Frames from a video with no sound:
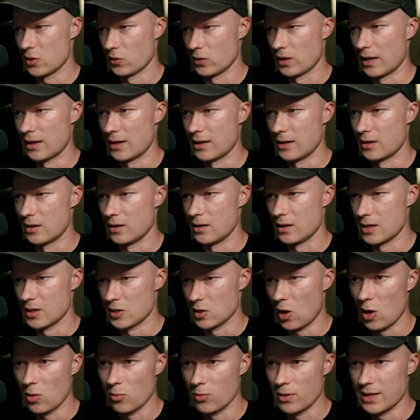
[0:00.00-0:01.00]
so that it
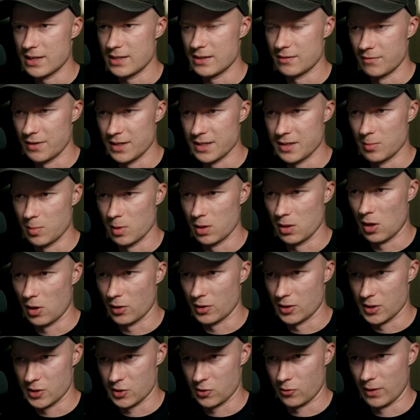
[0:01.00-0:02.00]
is always visible
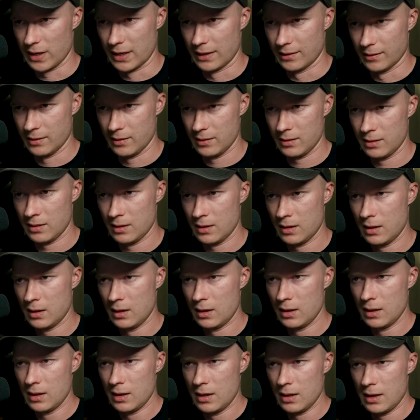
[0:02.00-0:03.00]
on the screen.
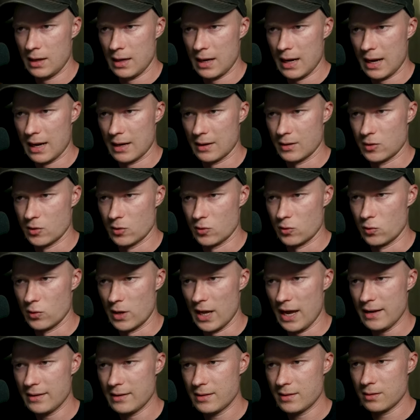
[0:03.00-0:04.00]
And to do
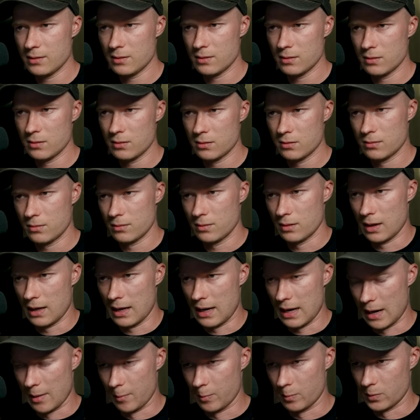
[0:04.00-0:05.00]
that,
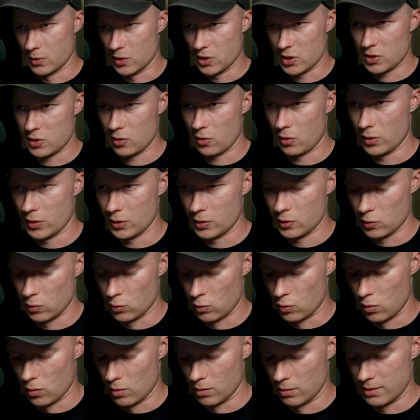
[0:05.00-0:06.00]
I'm just going
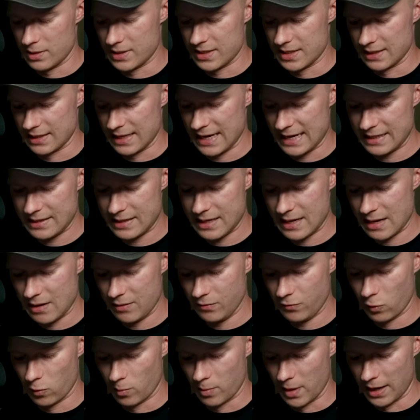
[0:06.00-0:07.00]
to select the
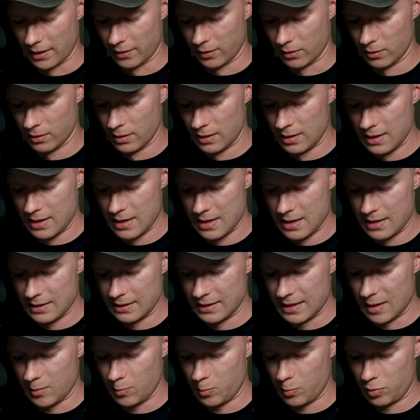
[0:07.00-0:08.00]
info banner
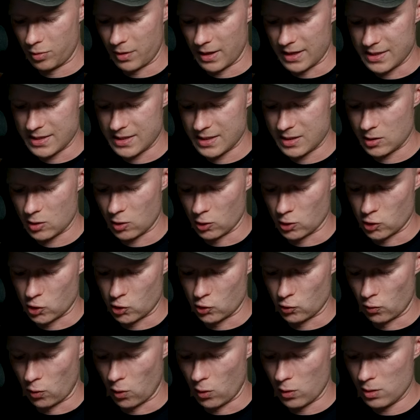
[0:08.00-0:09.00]
then press
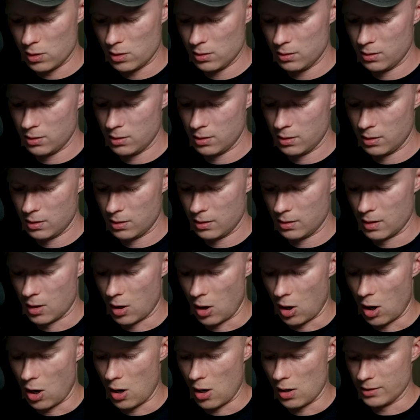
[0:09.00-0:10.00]
Control,
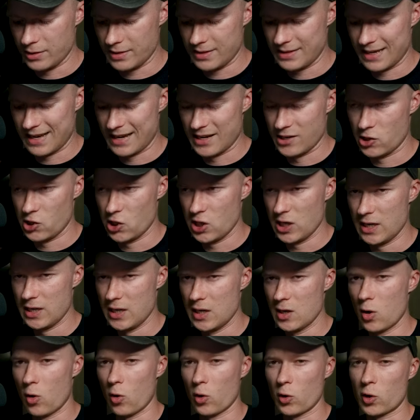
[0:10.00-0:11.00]
Alt and
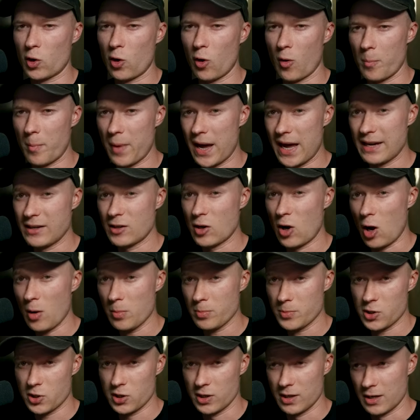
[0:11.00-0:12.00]
G or Command
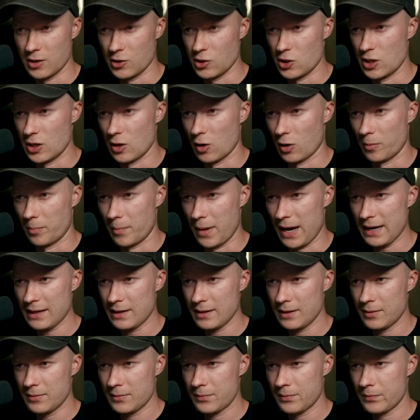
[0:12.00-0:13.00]
Option and G on
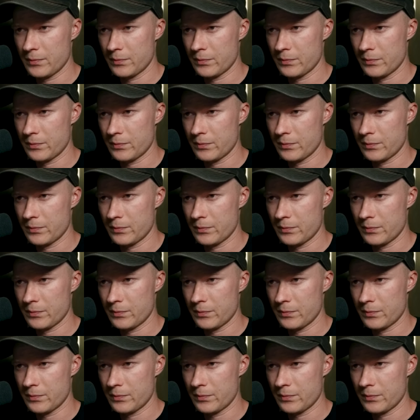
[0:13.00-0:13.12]
Mac.